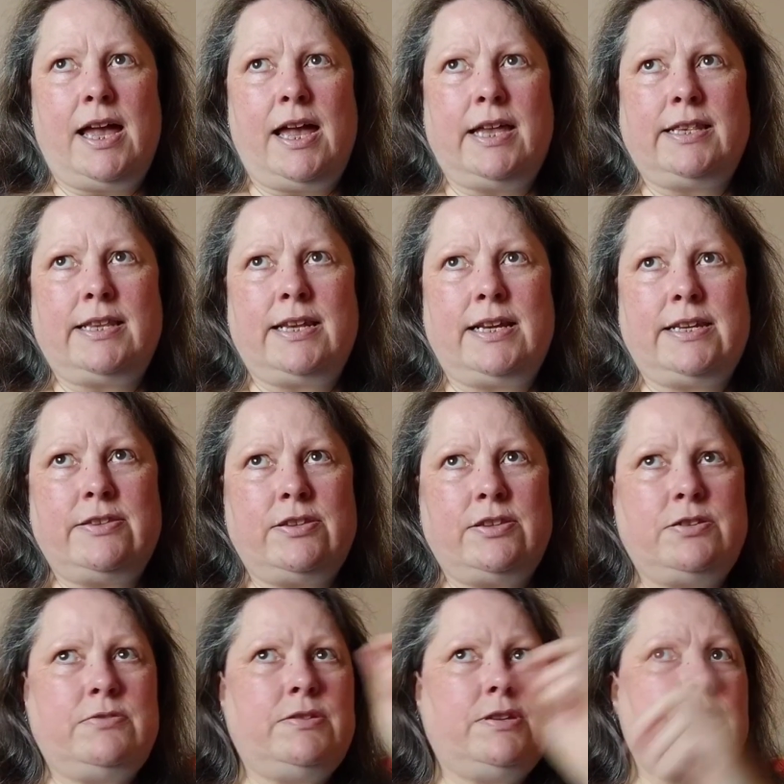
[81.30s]
and they'll
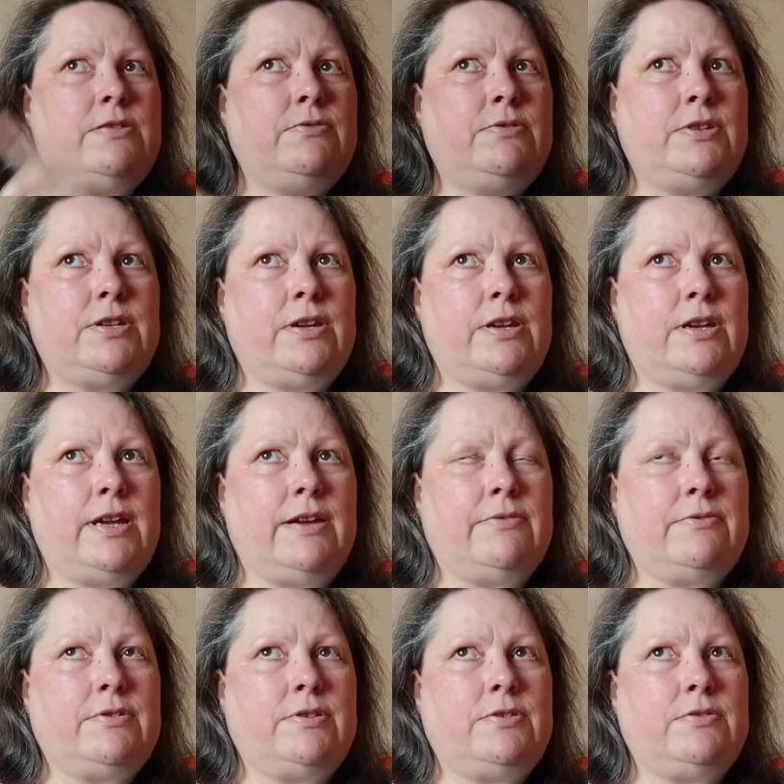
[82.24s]
either do a U-turn
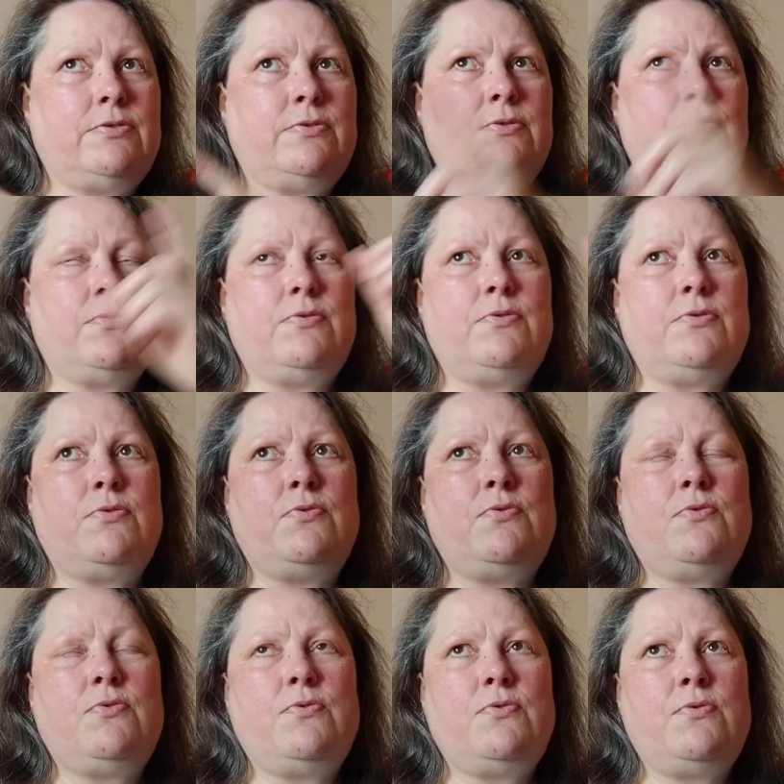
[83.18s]
out the door
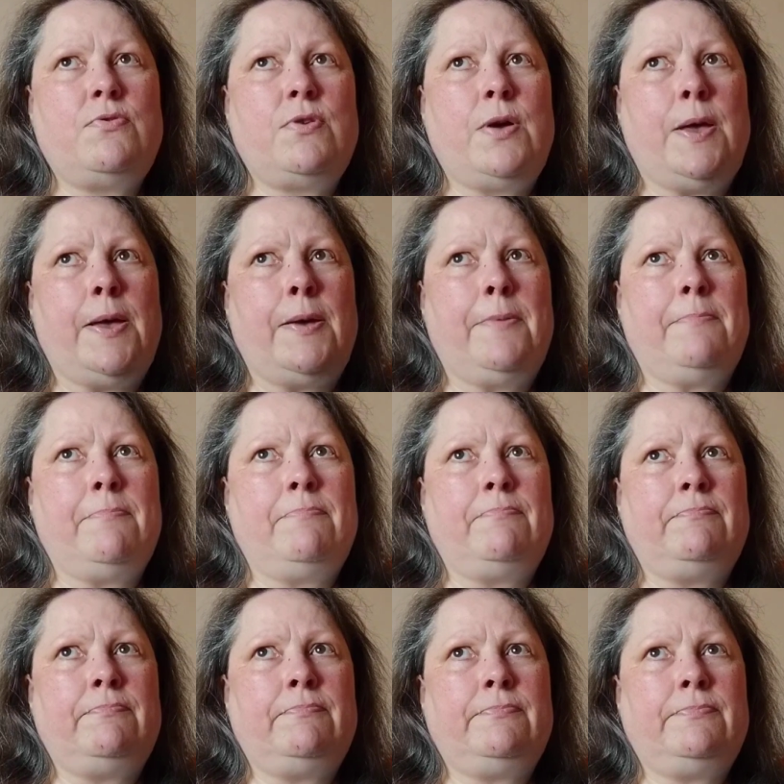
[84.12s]
or
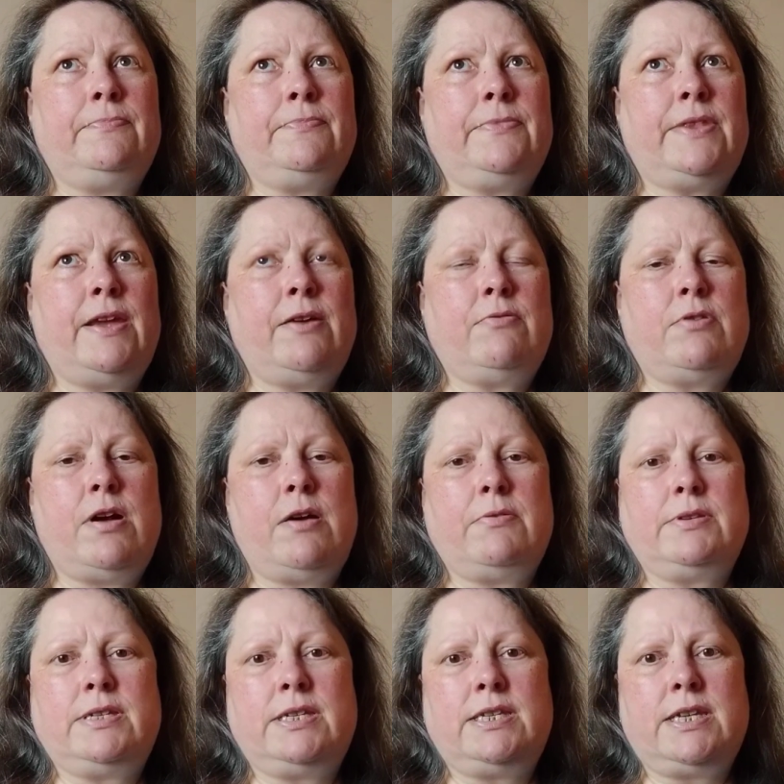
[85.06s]
they'll
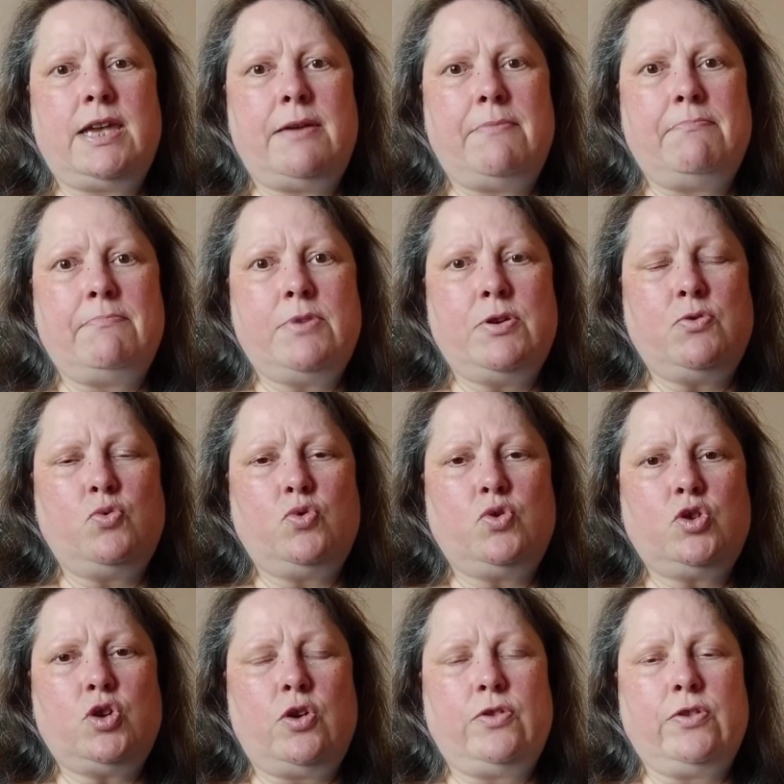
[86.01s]
go and sit and
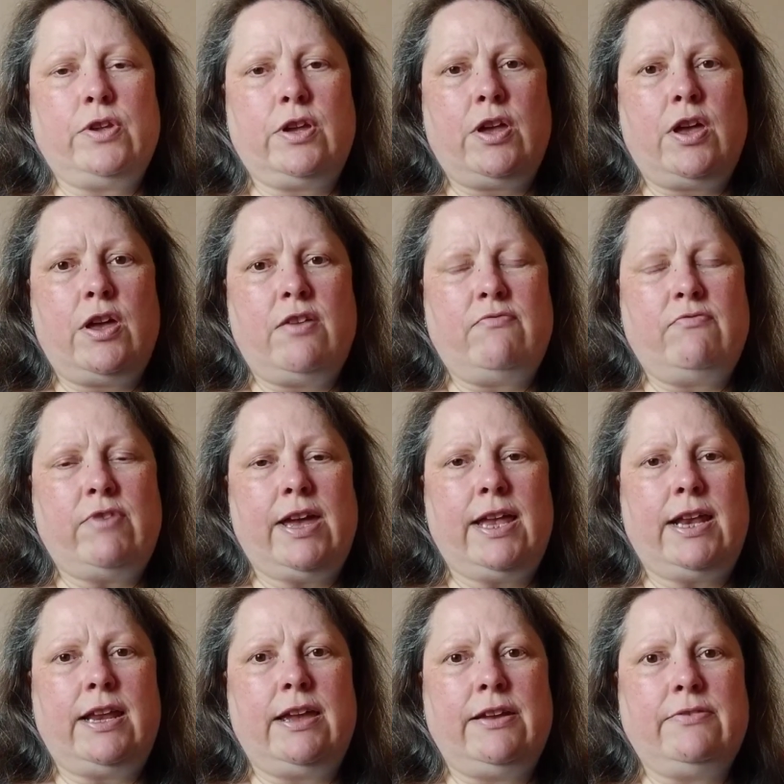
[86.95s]
mooch on the curtain
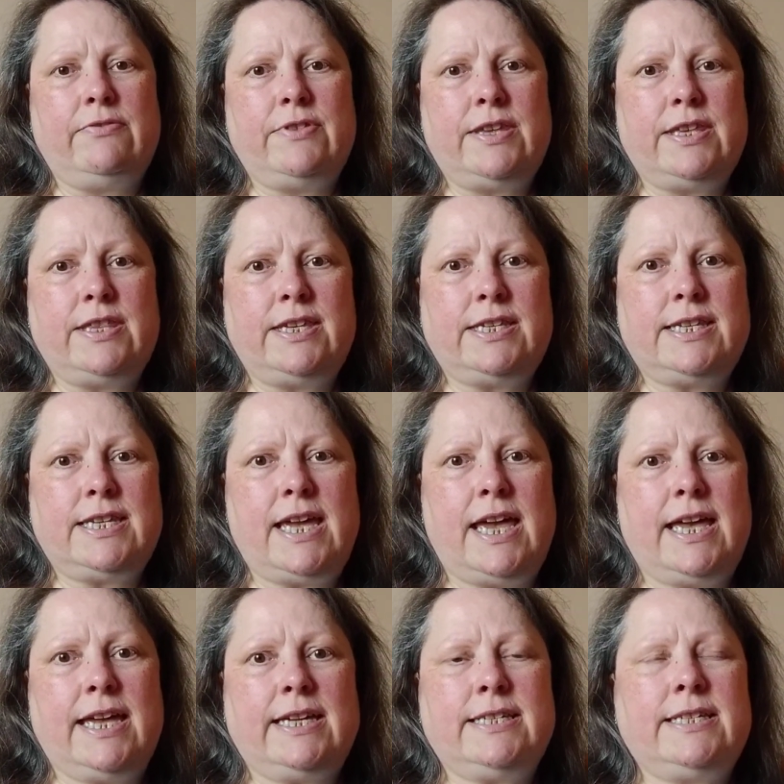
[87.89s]
rail over the other
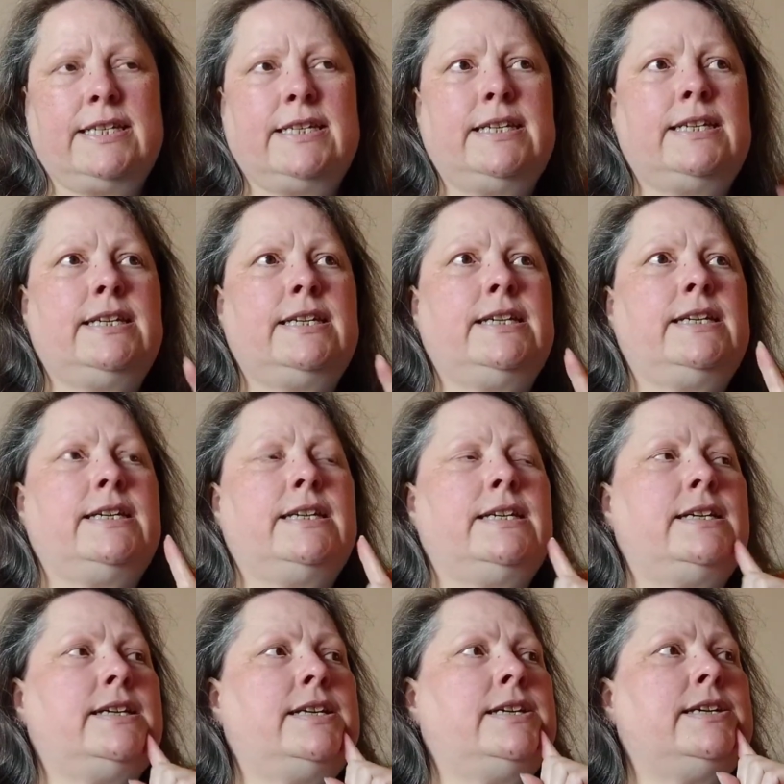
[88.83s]
side.
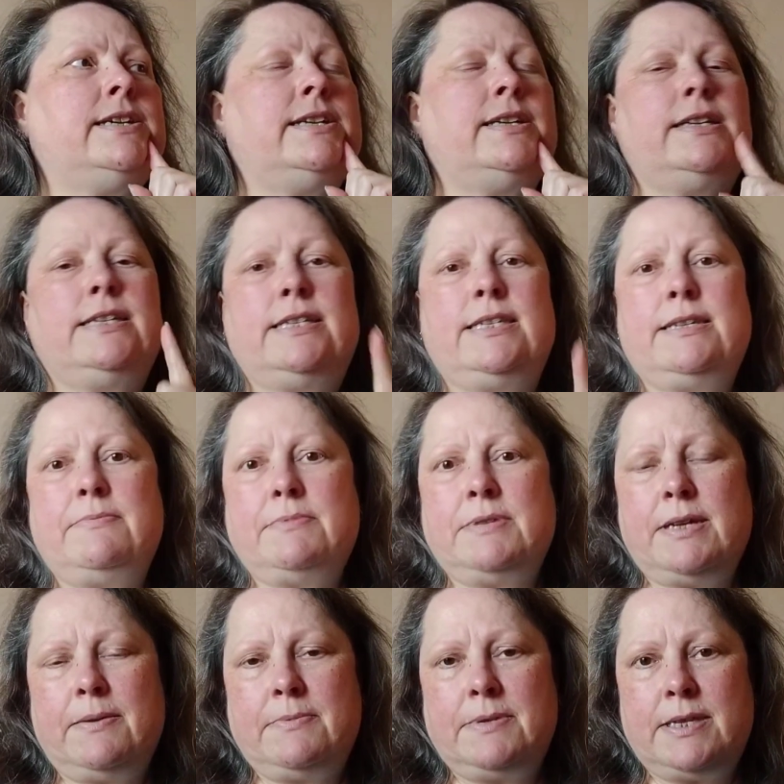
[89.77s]

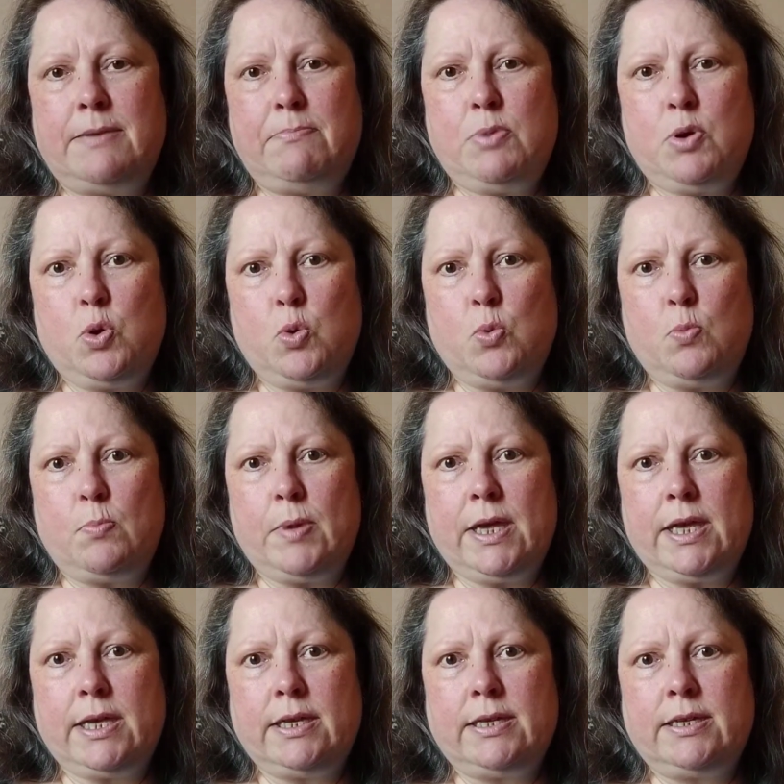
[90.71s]
Sometimes they poop,
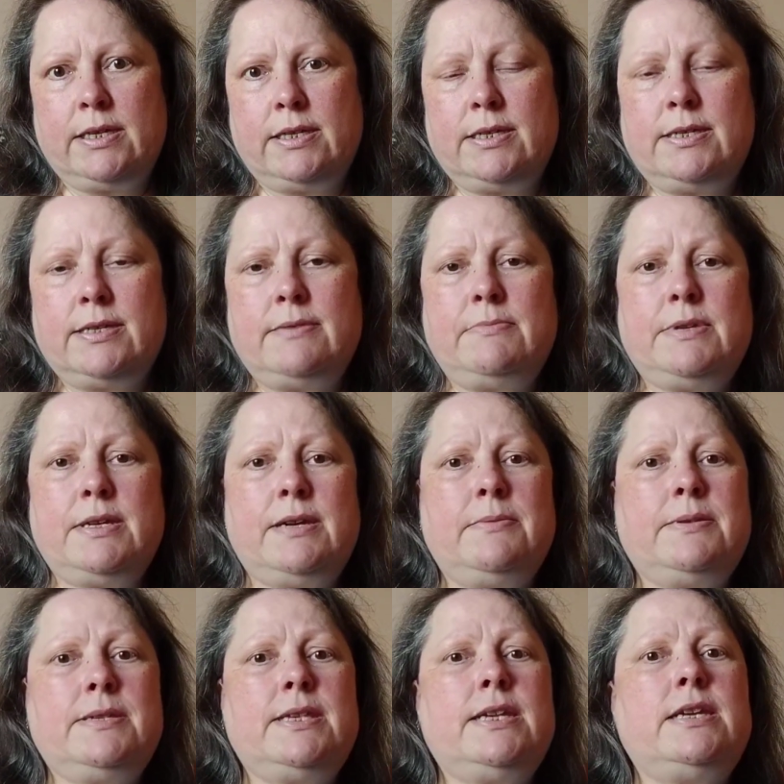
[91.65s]

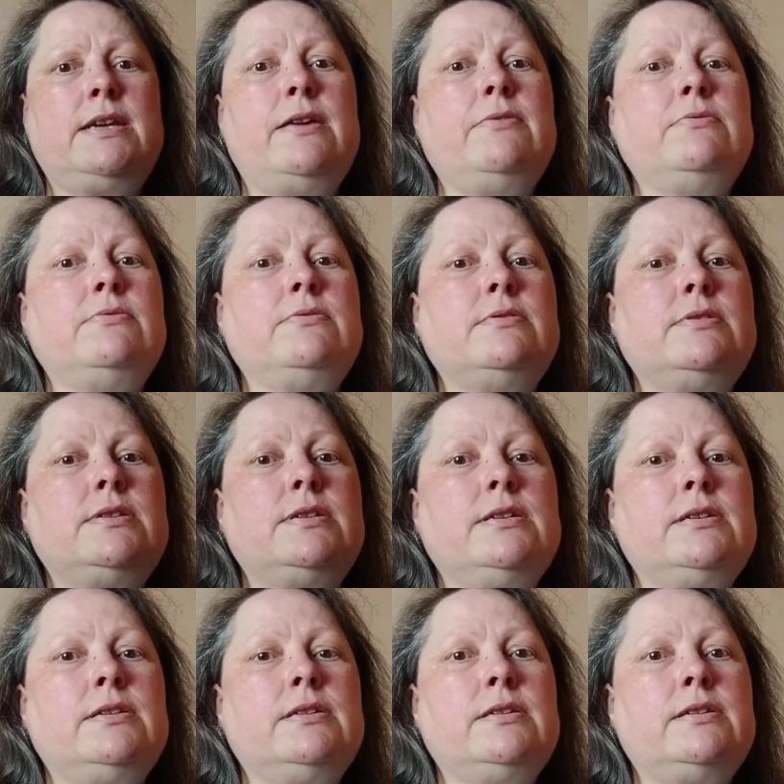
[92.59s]
sometimes they don't.
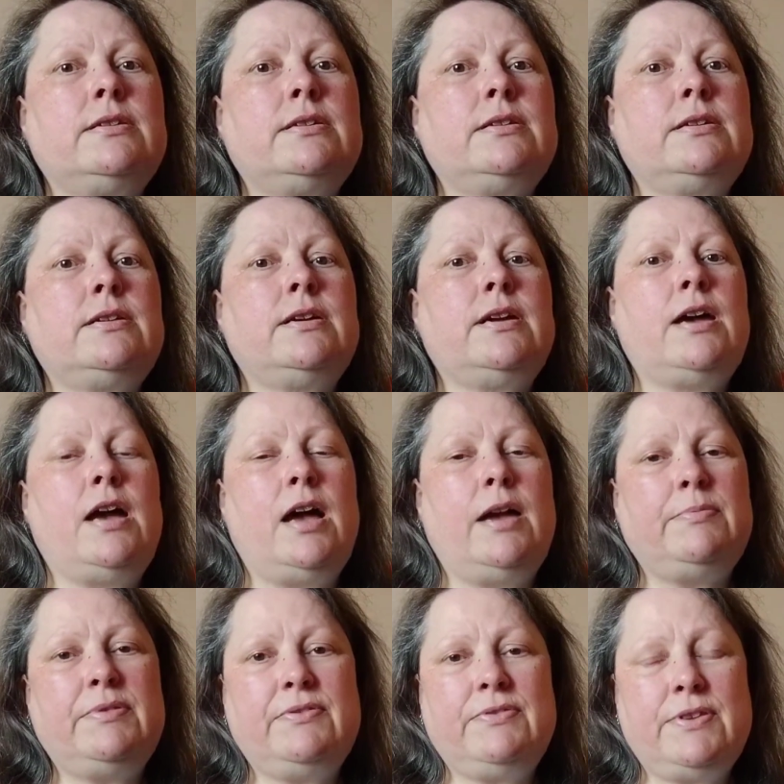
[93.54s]

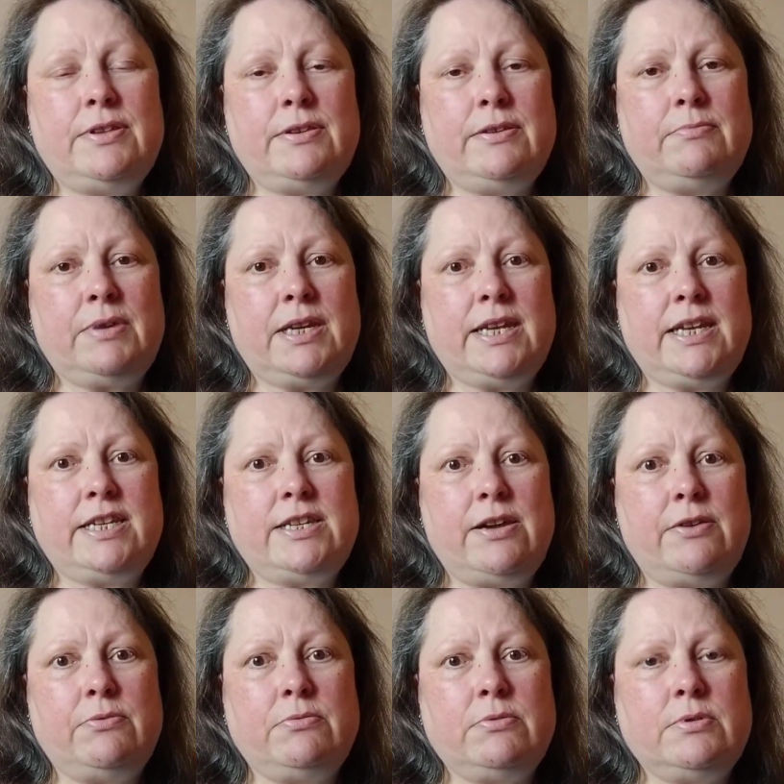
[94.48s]
I prefer that when they
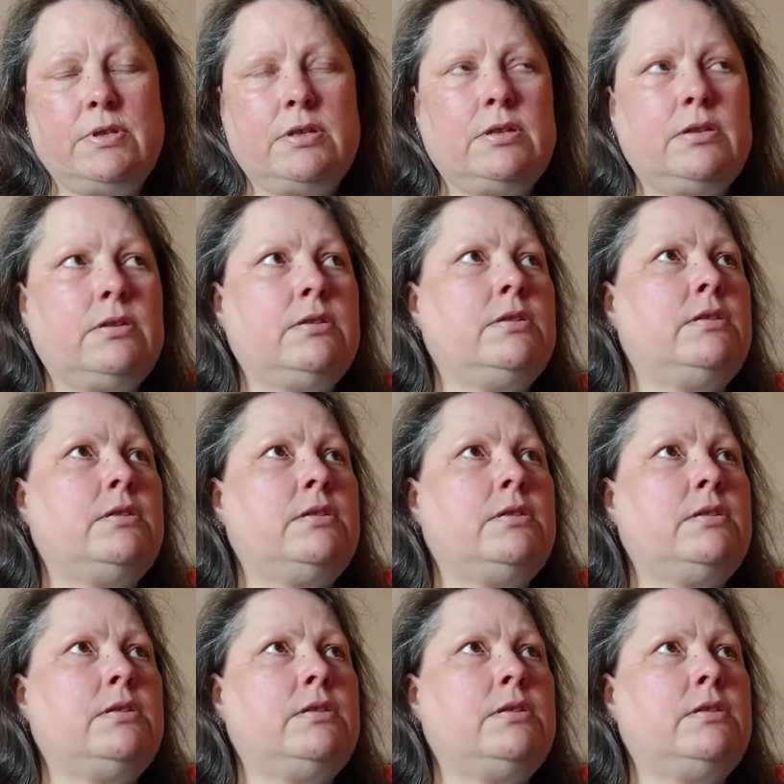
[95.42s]
don't.